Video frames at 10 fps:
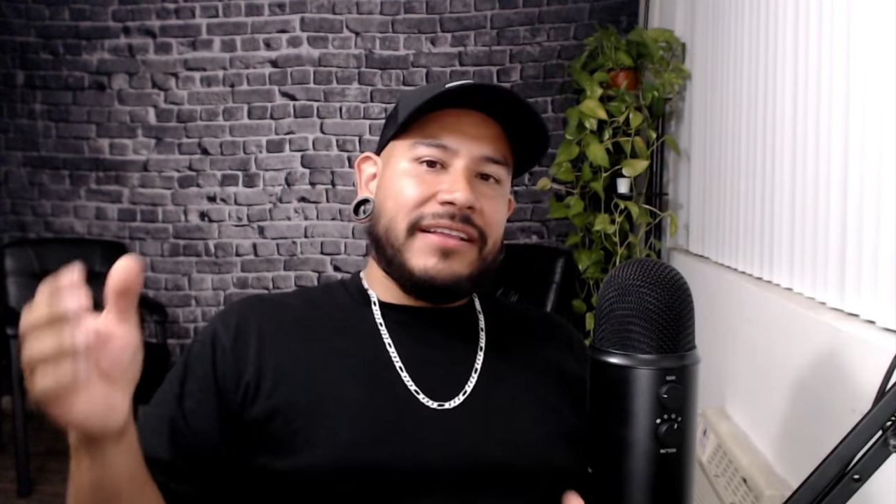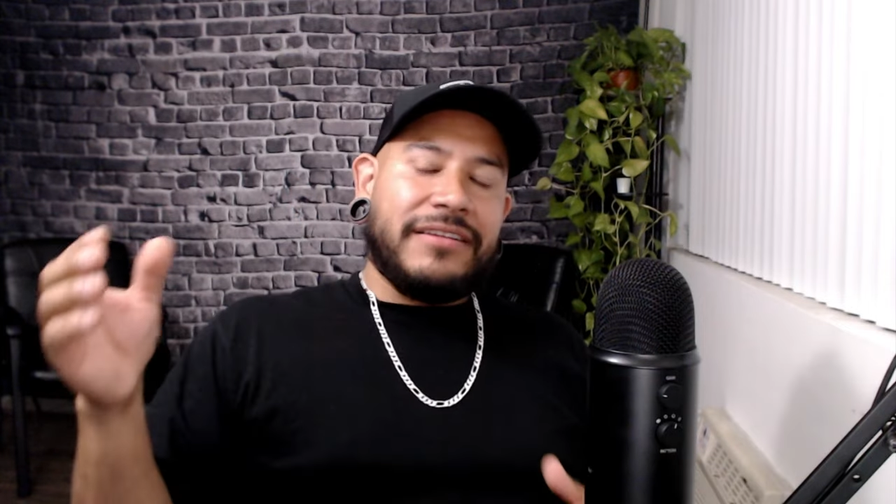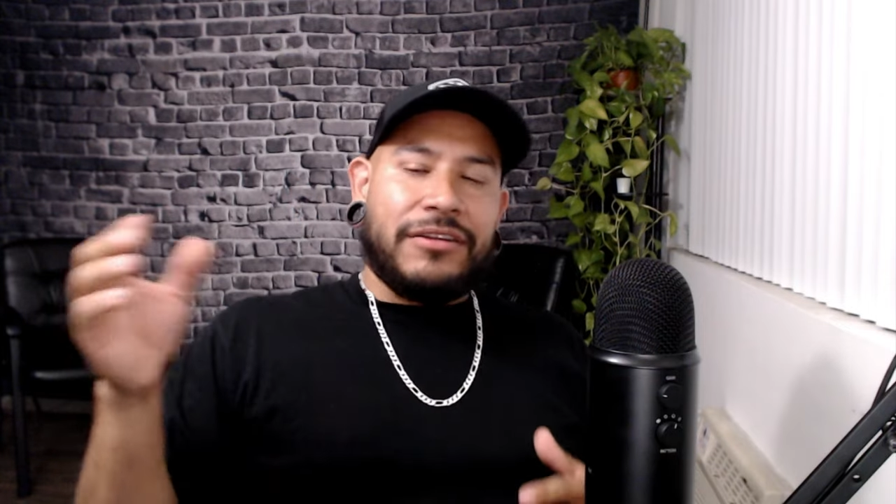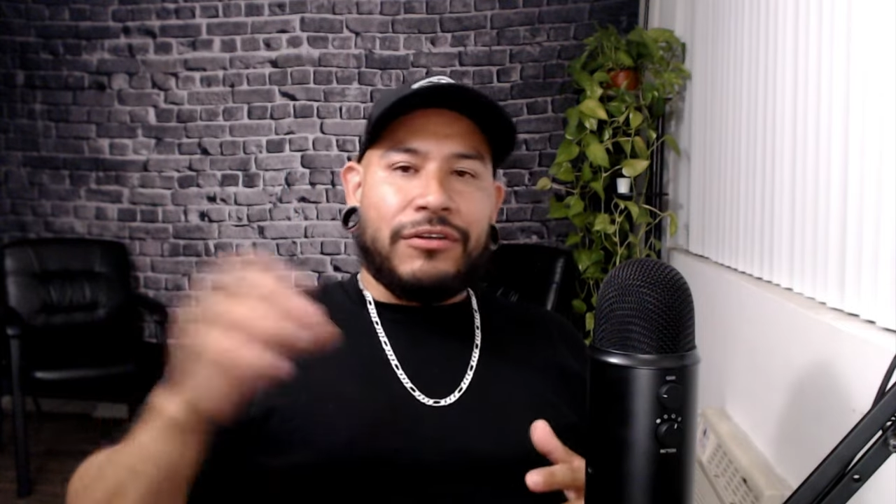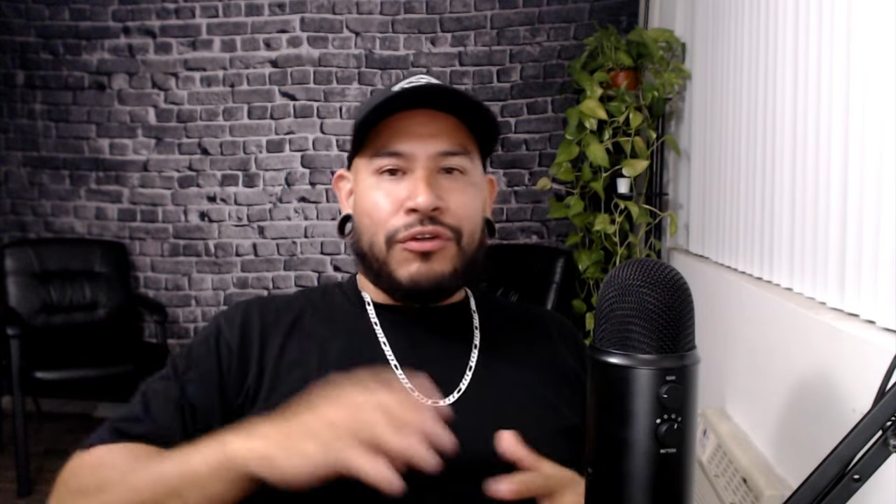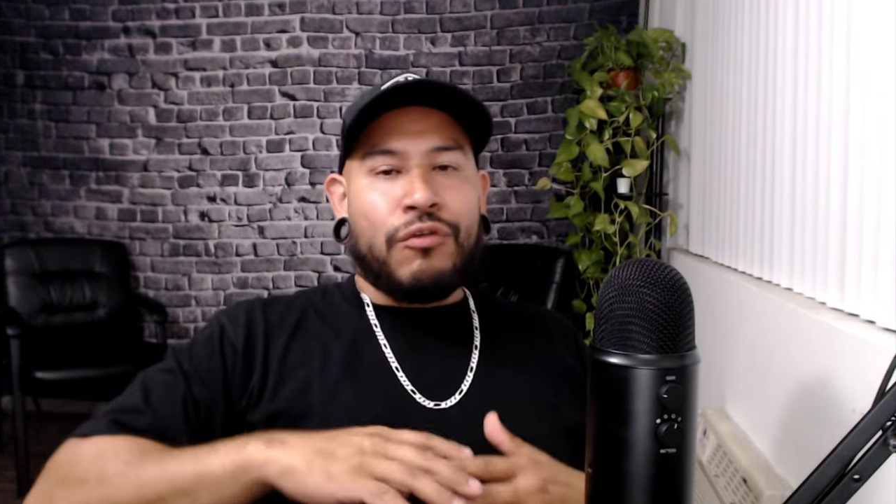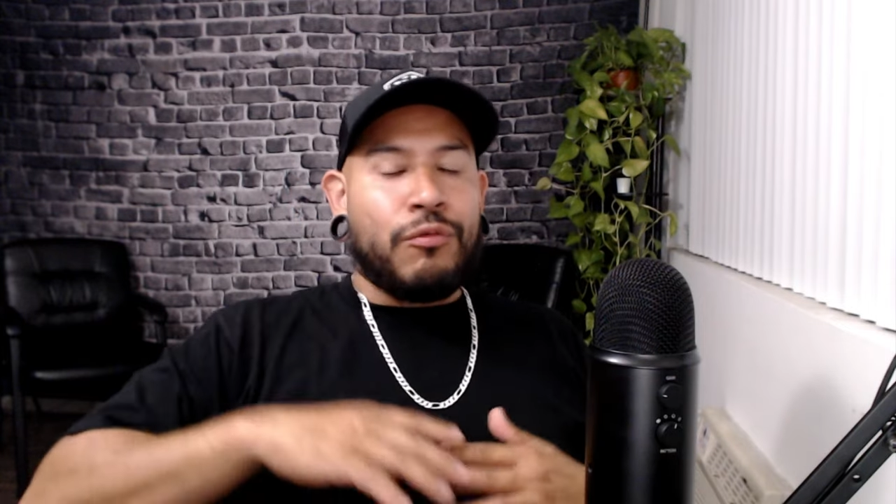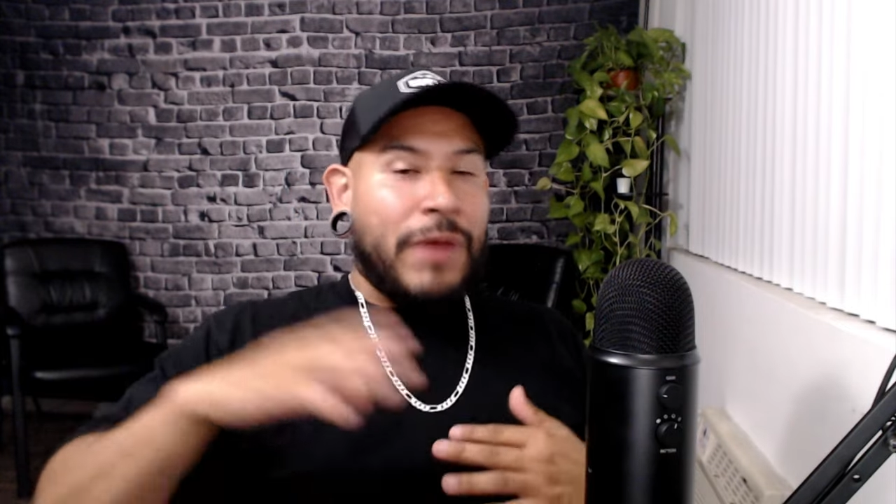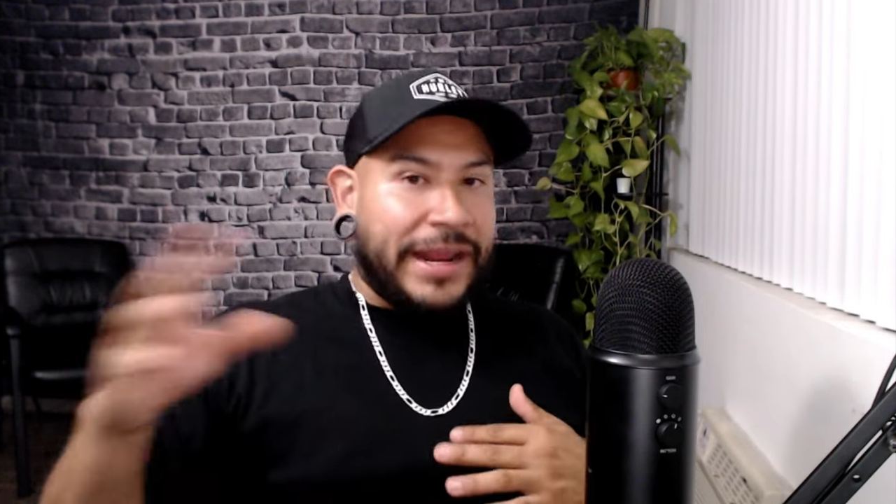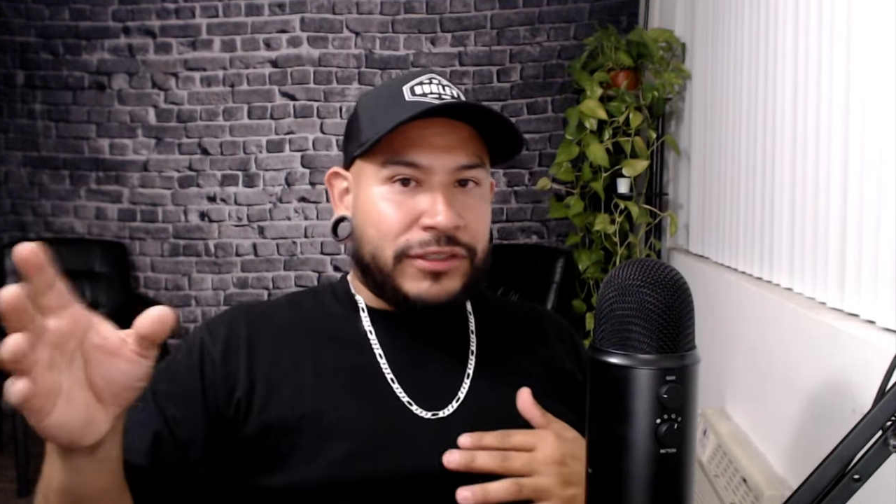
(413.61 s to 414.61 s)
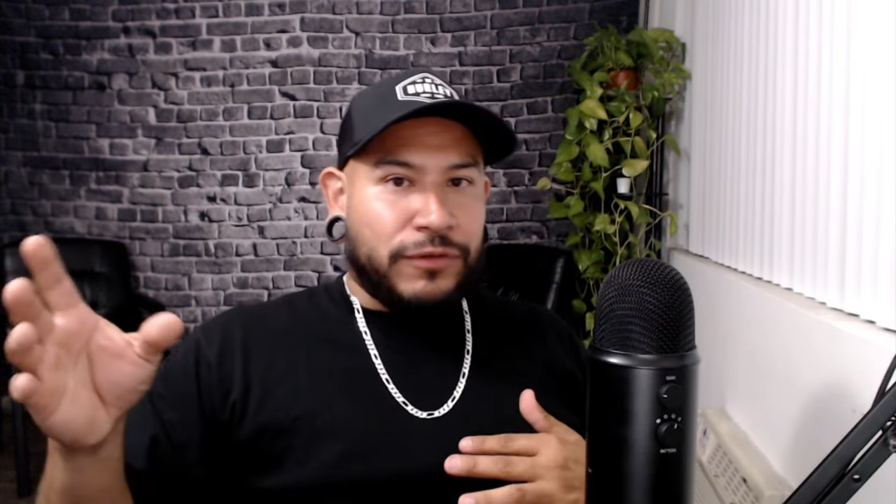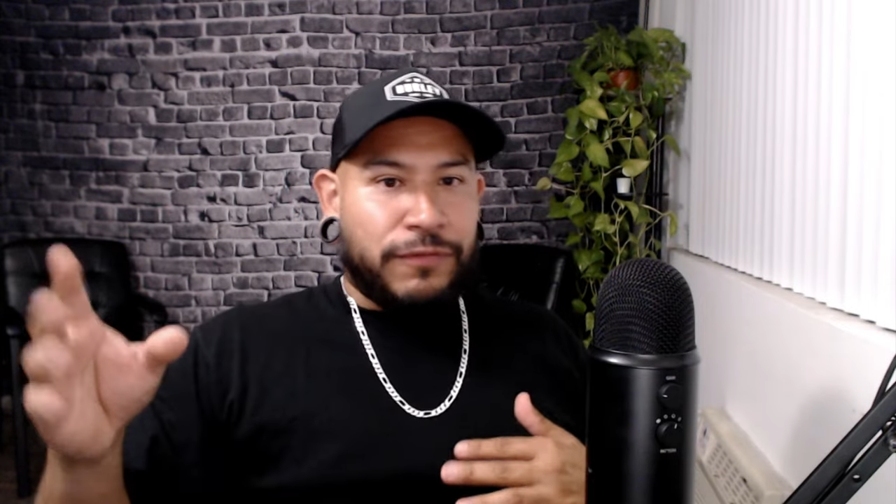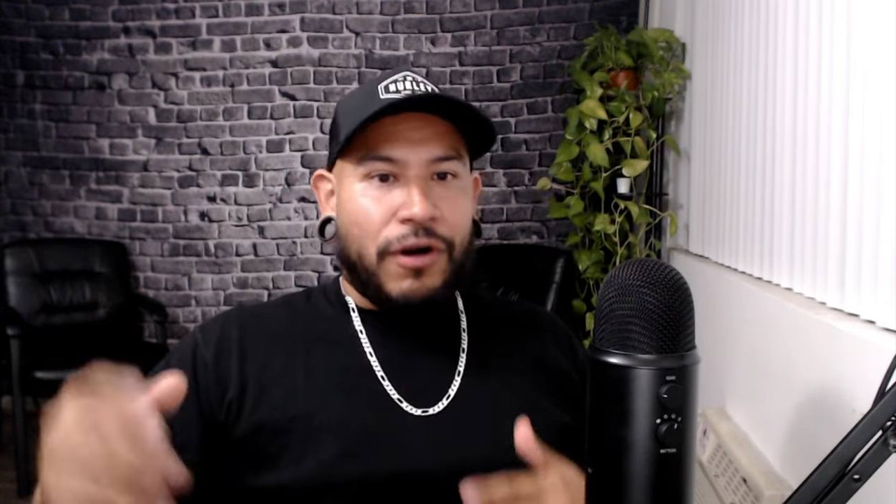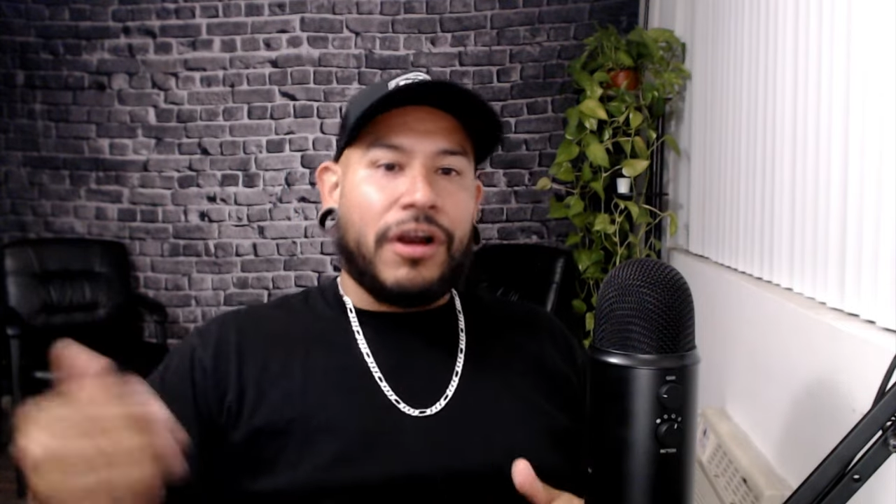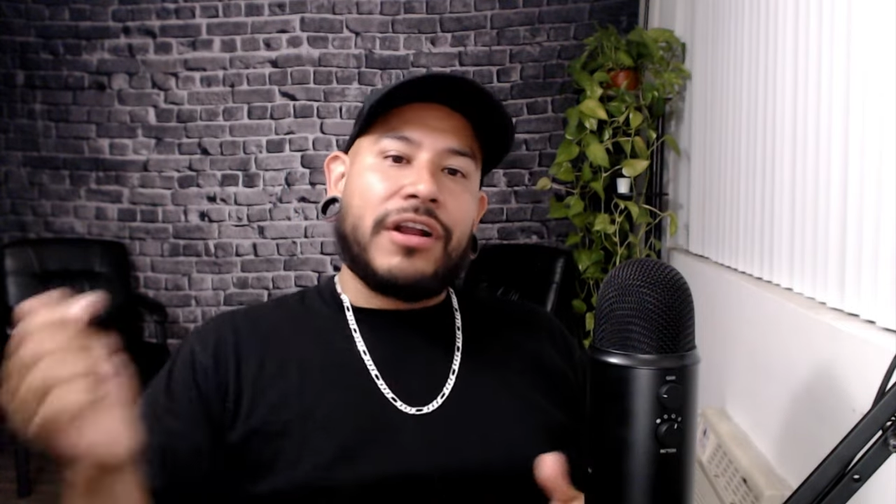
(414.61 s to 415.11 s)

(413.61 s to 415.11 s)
you know, don't ride too far,